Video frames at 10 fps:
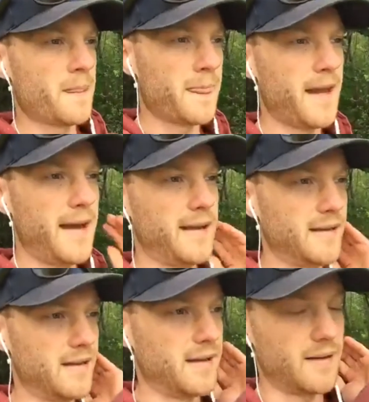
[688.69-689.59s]
And
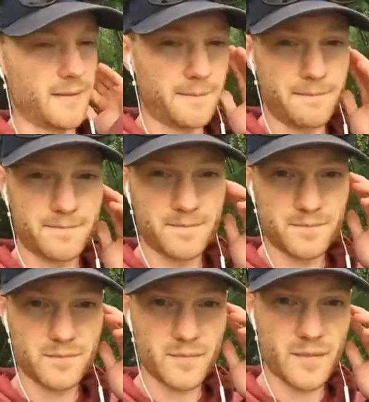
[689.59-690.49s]

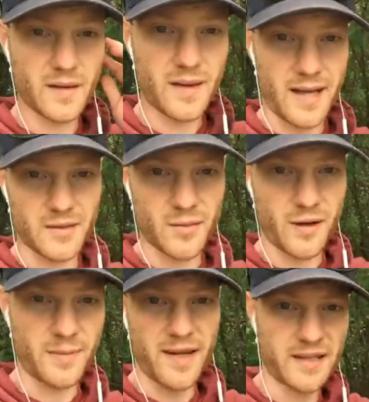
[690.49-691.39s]
that's where I
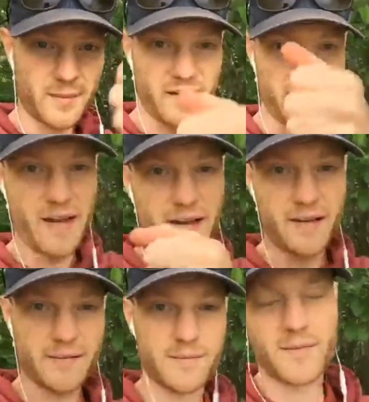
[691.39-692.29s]
planted my flag,
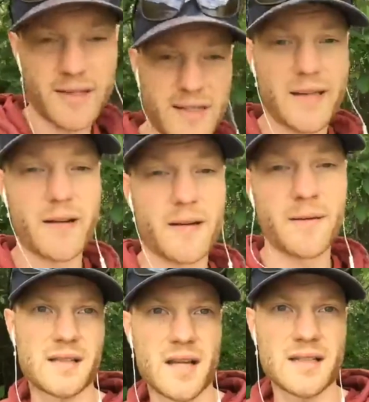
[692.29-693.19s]
right there.
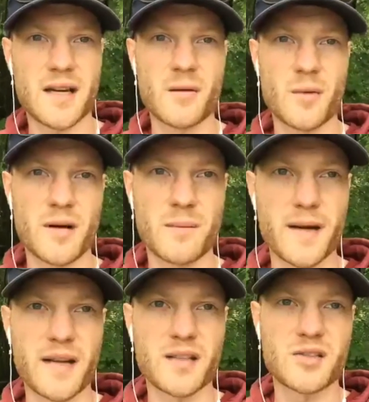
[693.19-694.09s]
That's kind of where
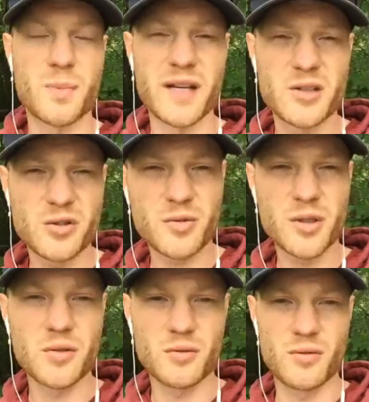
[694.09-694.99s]
my
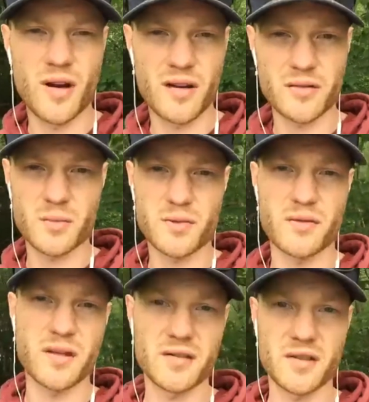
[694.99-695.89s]
true
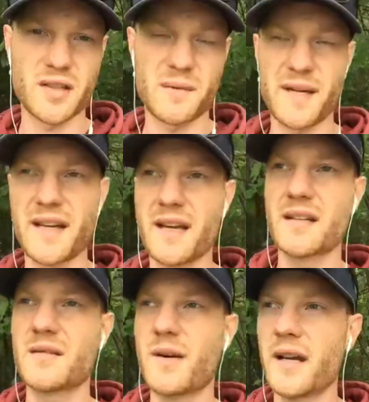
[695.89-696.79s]
entrepreneurial journey
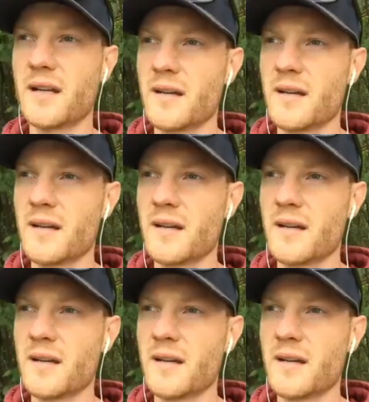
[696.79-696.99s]
begins, right?